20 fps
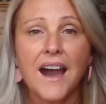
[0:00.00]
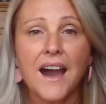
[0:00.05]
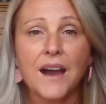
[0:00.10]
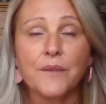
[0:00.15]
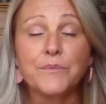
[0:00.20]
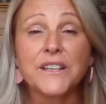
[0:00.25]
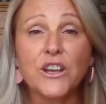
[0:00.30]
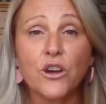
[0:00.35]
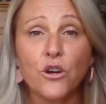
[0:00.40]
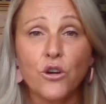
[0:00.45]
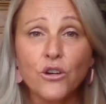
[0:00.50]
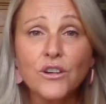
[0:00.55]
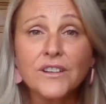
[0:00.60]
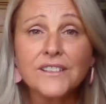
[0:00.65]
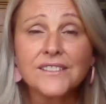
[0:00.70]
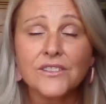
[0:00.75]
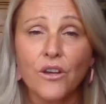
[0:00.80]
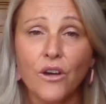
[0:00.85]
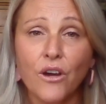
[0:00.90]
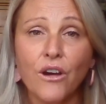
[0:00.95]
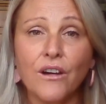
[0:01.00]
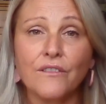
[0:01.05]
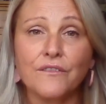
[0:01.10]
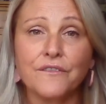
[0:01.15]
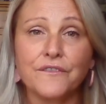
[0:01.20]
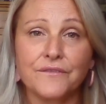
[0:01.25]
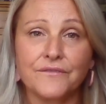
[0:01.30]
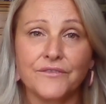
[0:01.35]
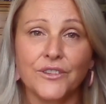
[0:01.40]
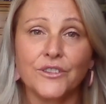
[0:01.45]
because
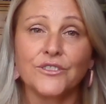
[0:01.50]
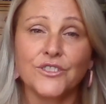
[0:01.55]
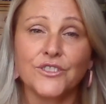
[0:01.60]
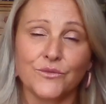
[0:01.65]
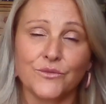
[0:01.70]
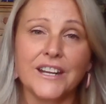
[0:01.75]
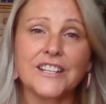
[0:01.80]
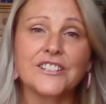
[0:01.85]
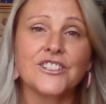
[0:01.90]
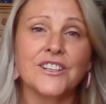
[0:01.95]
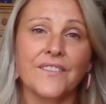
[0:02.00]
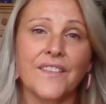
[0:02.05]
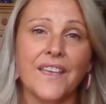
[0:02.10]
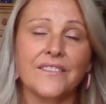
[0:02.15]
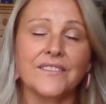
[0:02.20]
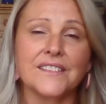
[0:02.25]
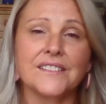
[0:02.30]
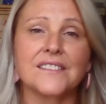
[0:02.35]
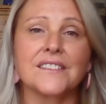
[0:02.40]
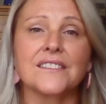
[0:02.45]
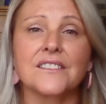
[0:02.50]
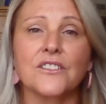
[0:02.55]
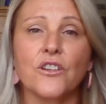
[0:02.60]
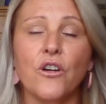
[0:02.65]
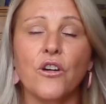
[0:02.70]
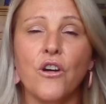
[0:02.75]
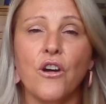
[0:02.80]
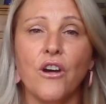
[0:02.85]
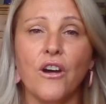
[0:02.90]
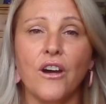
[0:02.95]
of the direction that this has
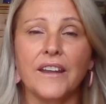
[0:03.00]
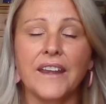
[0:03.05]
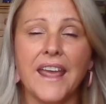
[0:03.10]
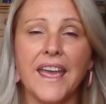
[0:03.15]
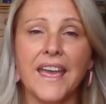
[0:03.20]
gone.